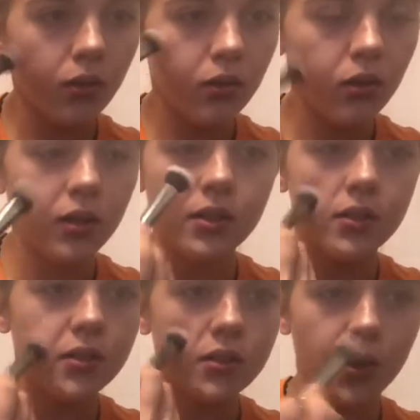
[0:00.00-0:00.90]
That's
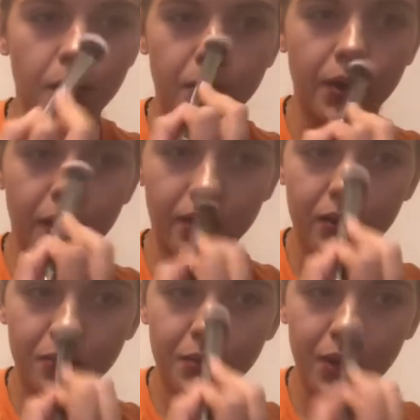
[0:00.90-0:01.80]
so pretty.
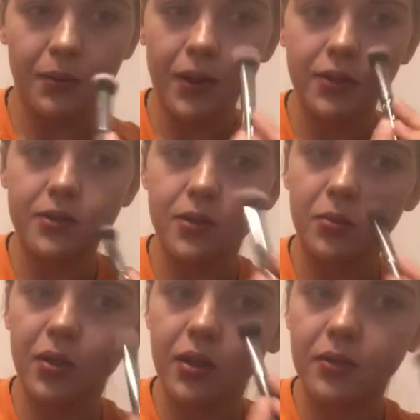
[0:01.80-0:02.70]
Put on my nose a
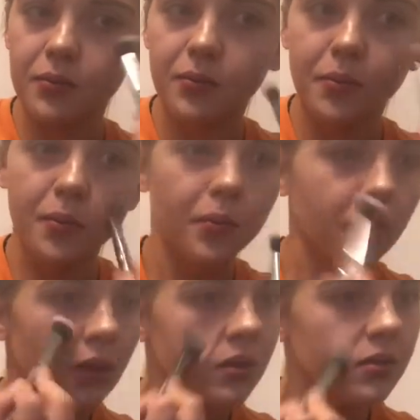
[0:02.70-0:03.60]
little bit.
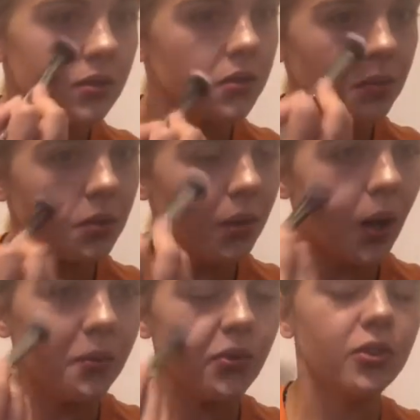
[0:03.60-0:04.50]
It's really
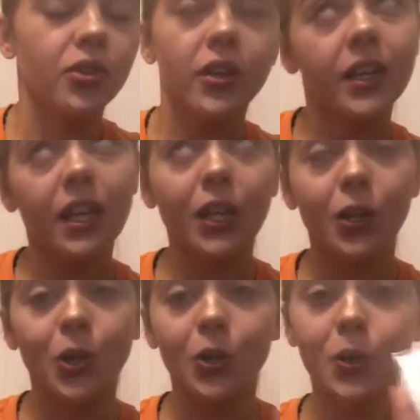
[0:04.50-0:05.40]
popular. Look at
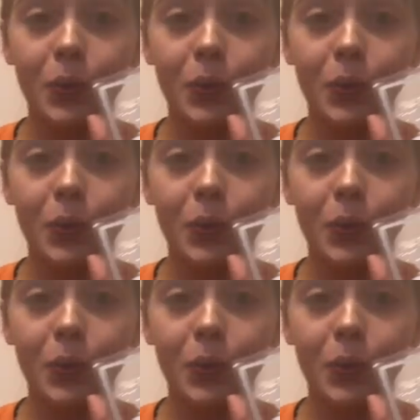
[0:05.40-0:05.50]
e-girl.